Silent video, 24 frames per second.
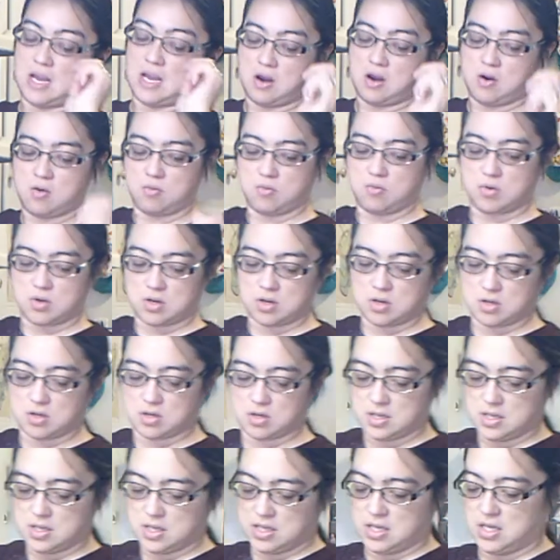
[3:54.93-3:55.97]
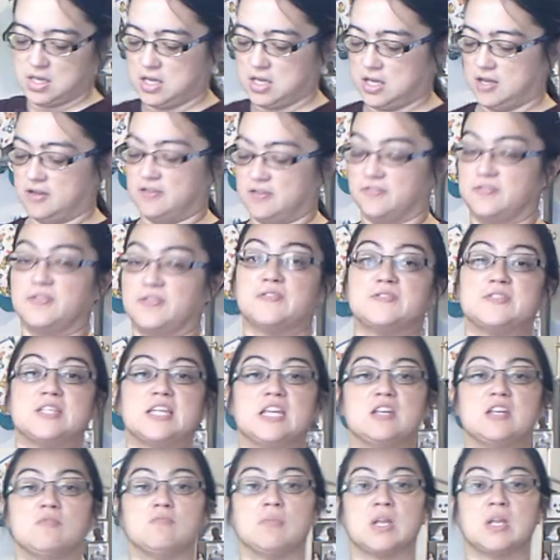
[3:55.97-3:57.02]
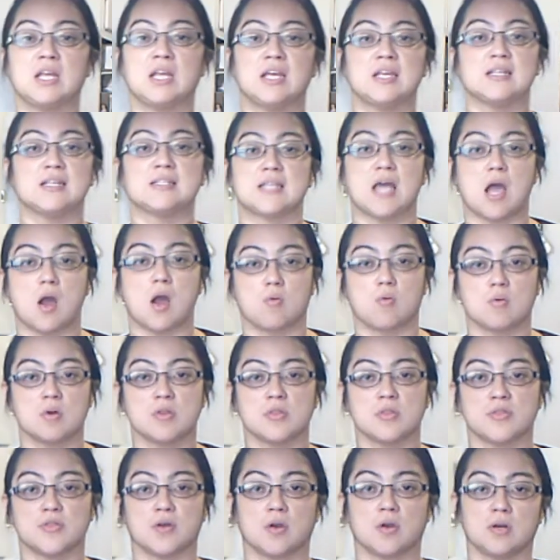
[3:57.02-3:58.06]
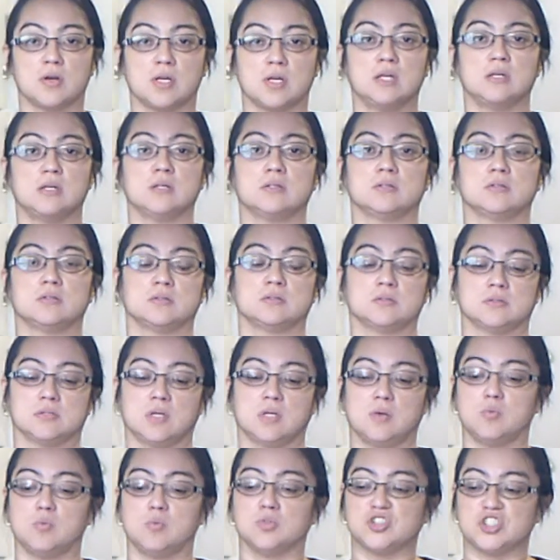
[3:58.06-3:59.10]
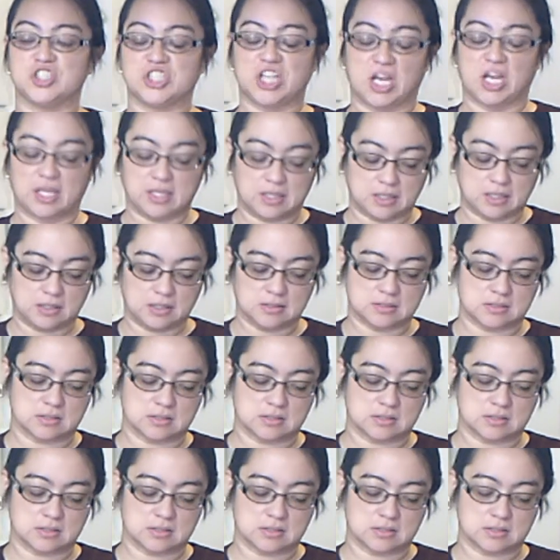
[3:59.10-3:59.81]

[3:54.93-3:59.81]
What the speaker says: hour, 15 minutes, hour and 30. I will check it